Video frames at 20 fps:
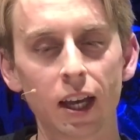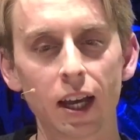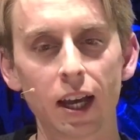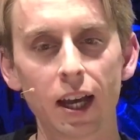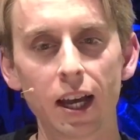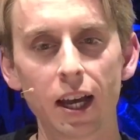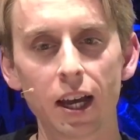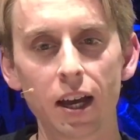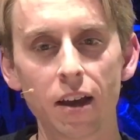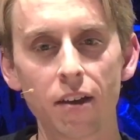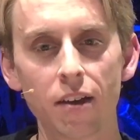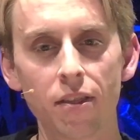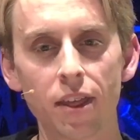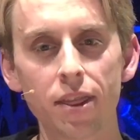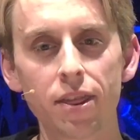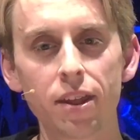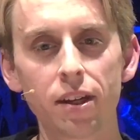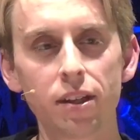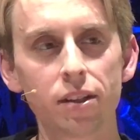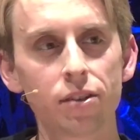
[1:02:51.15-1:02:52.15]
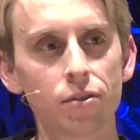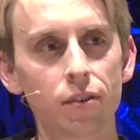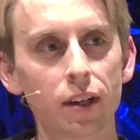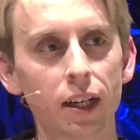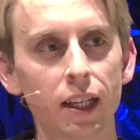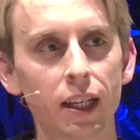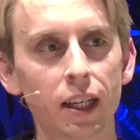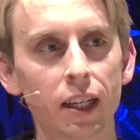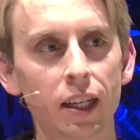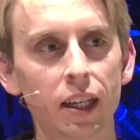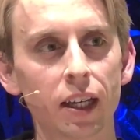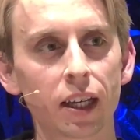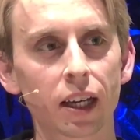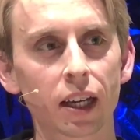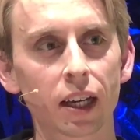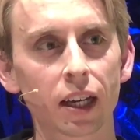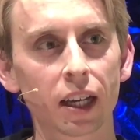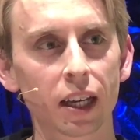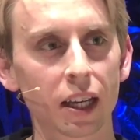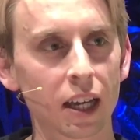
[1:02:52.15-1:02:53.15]
uh, and that didn't really
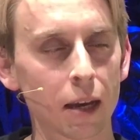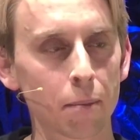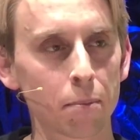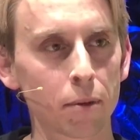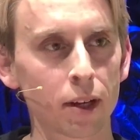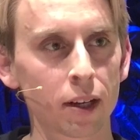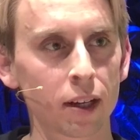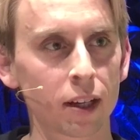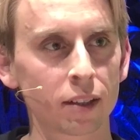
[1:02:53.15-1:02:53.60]
happen.